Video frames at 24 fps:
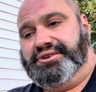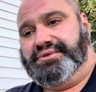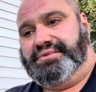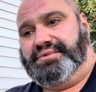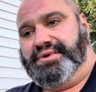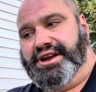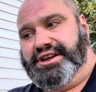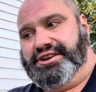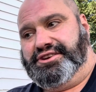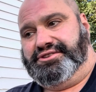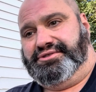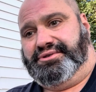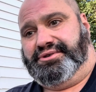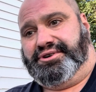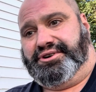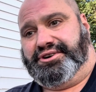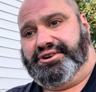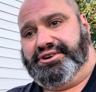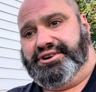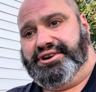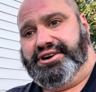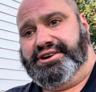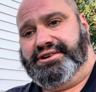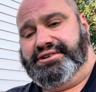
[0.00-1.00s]
When
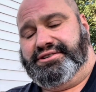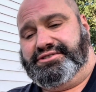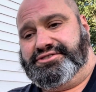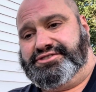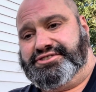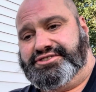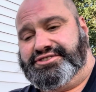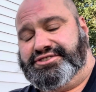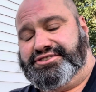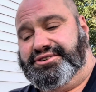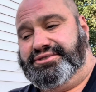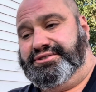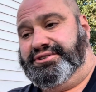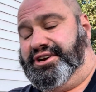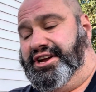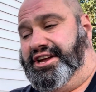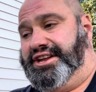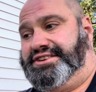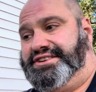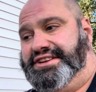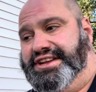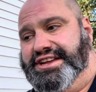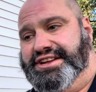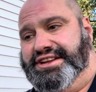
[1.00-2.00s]
your
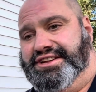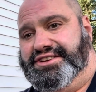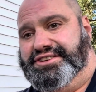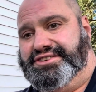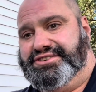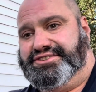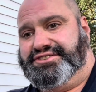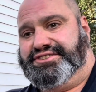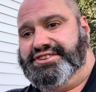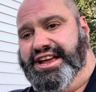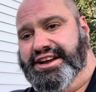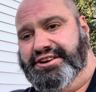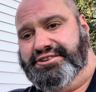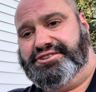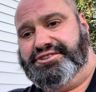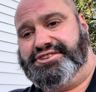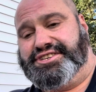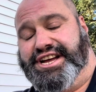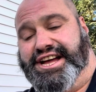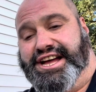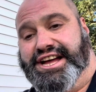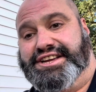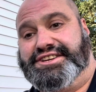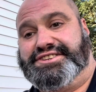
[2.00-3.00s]
circuit is
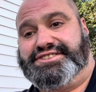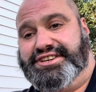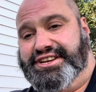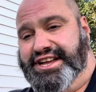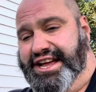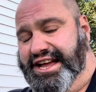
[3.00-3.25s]
energized,